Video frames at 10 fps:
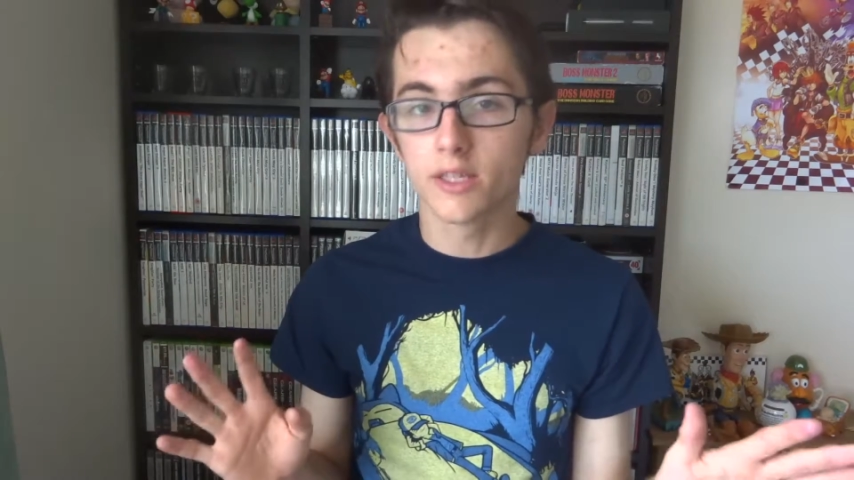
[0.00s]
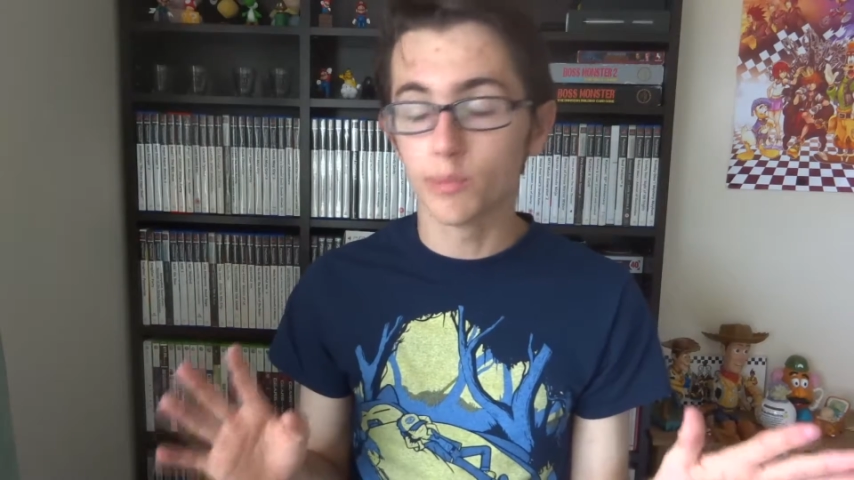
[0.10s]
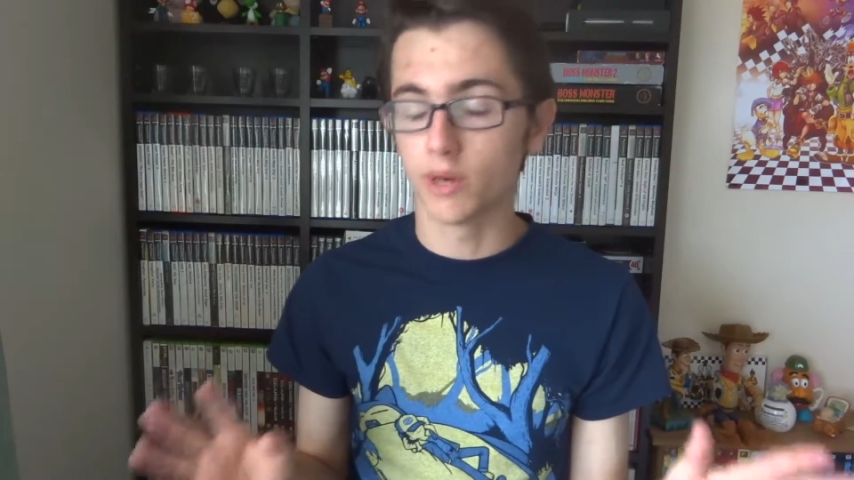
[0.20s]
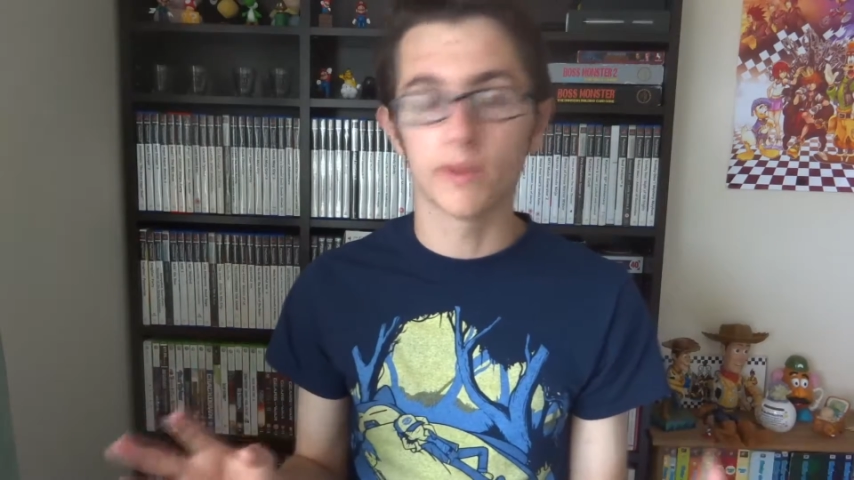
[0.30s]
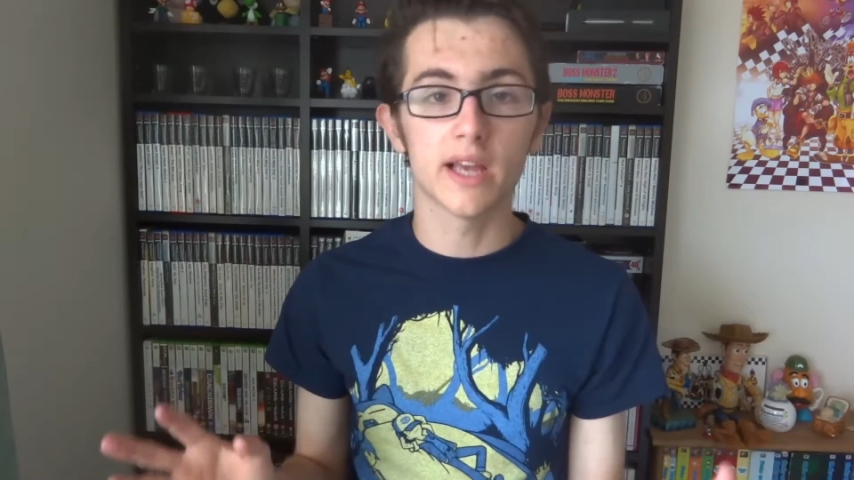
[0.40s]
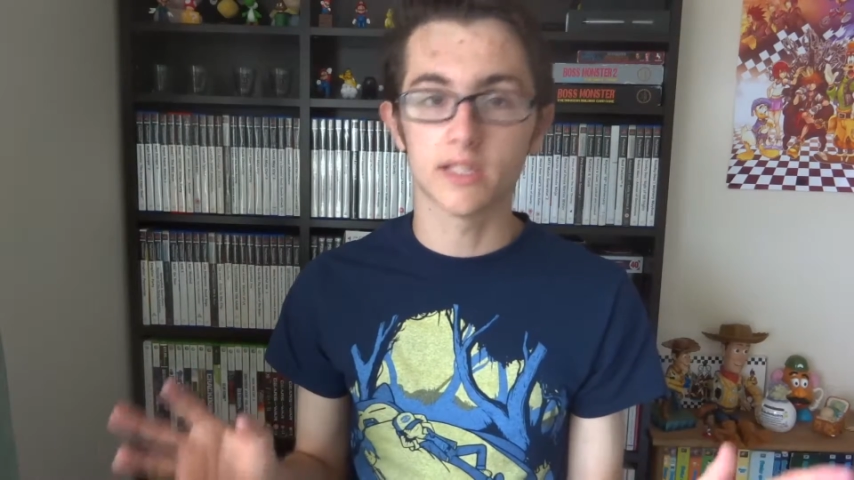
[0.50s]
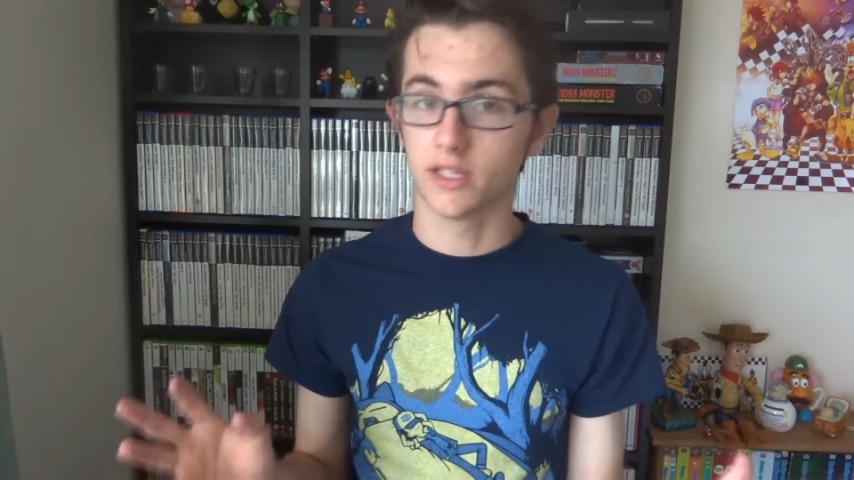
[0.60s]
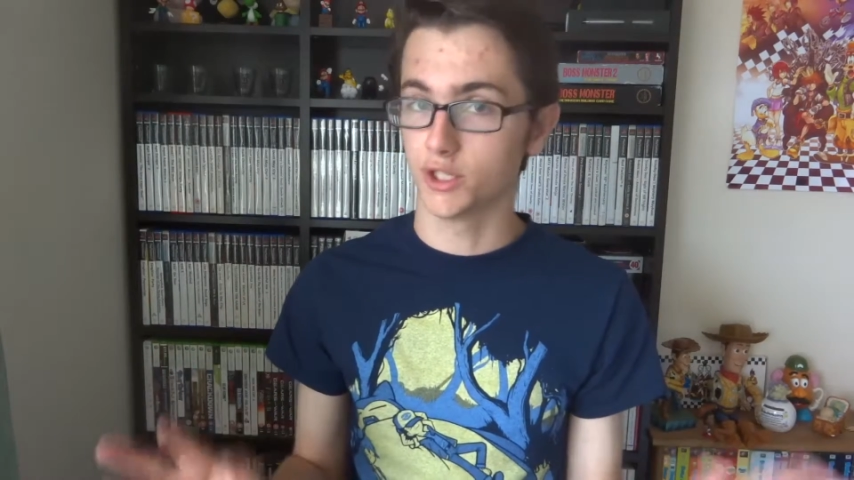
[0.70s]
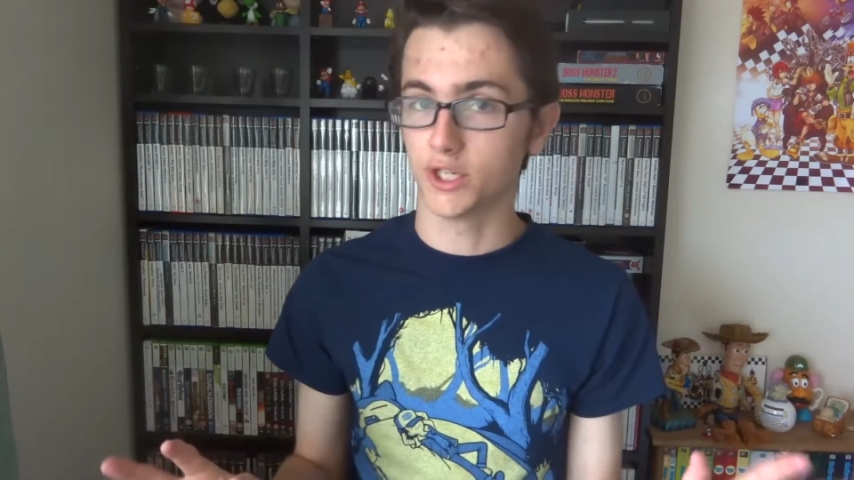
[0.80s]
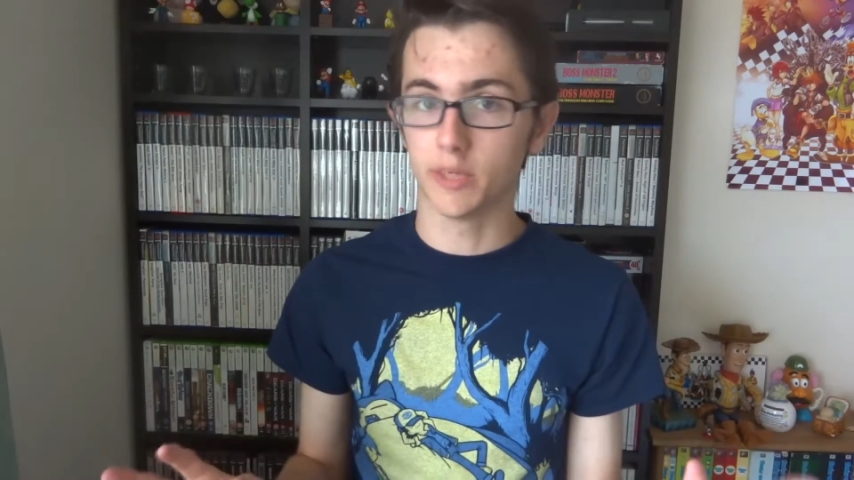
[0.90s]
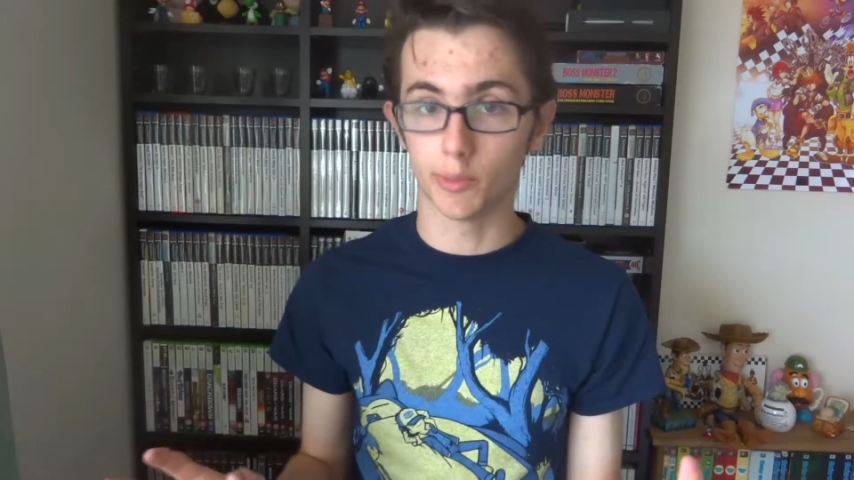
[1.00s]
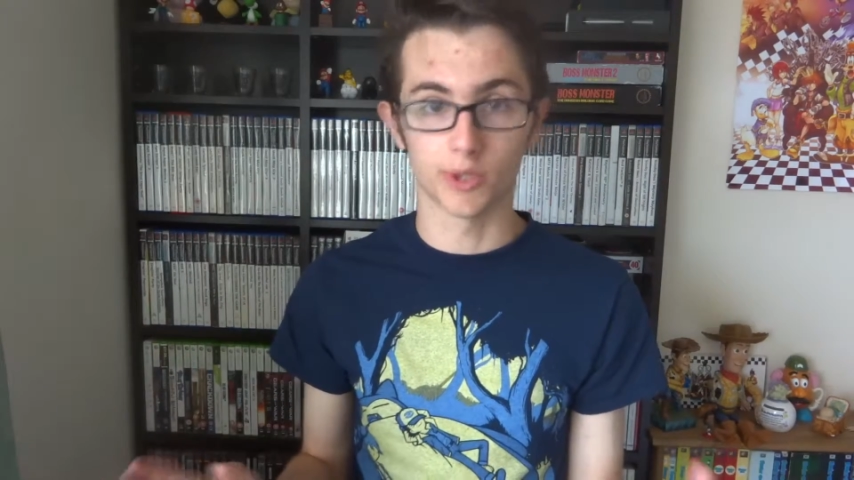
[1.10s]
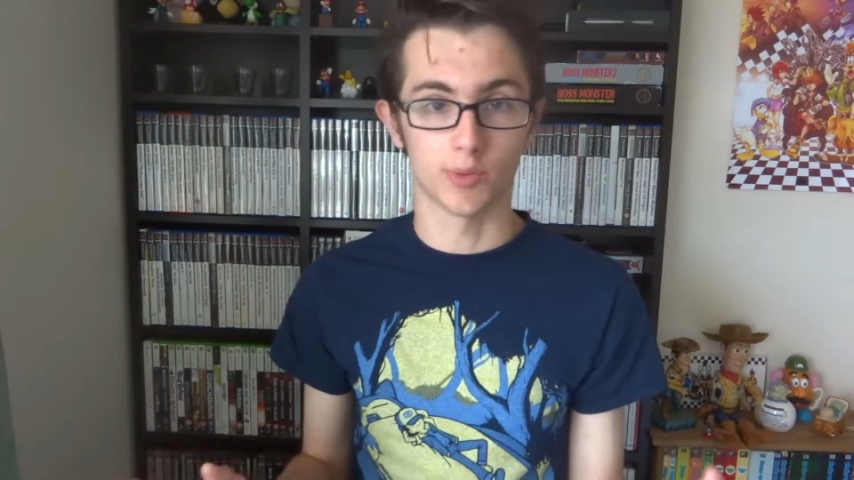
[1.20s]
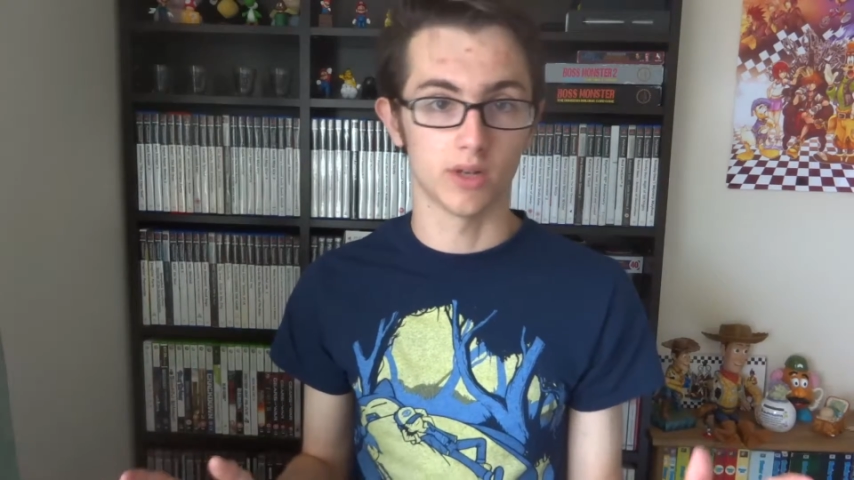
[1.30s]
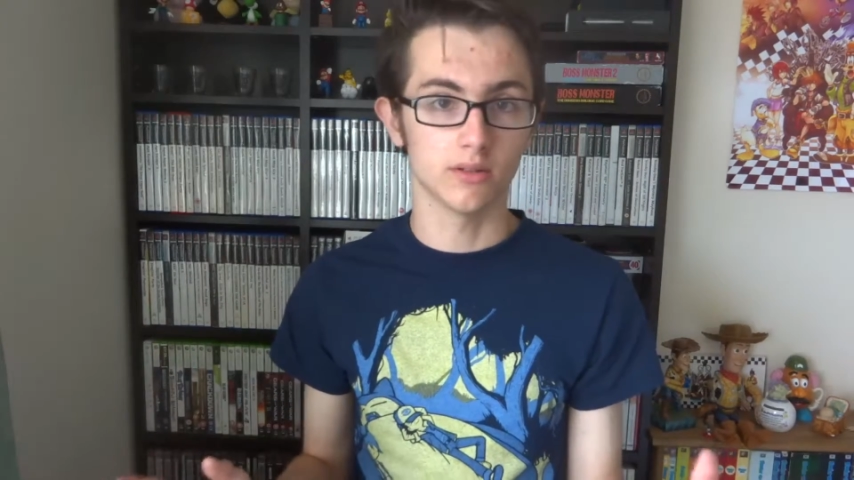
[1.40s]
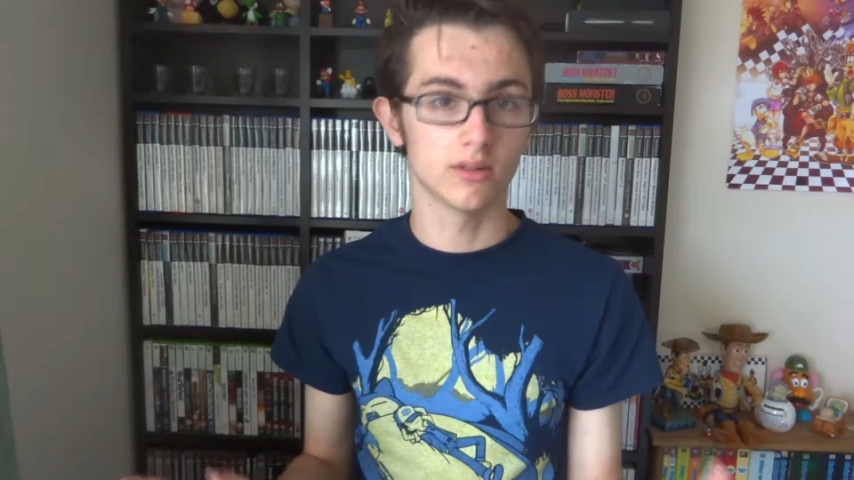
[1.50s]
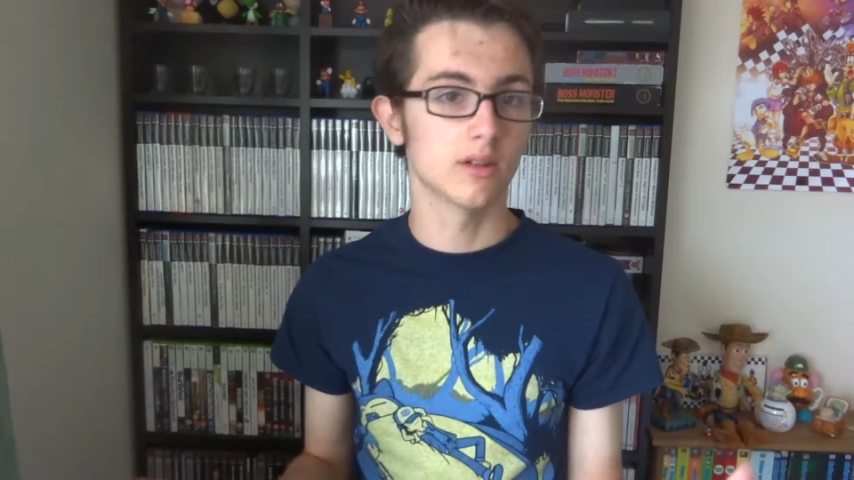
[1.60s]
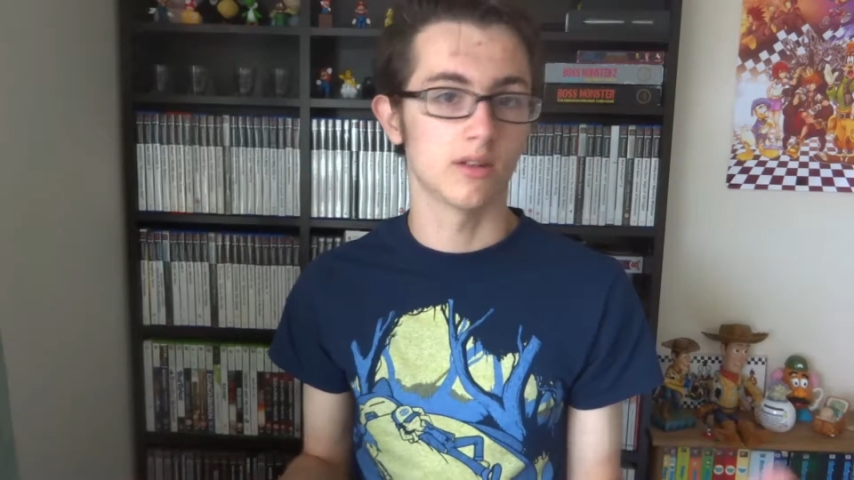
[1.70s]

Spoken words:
but I'm guessing it's cheaper as well.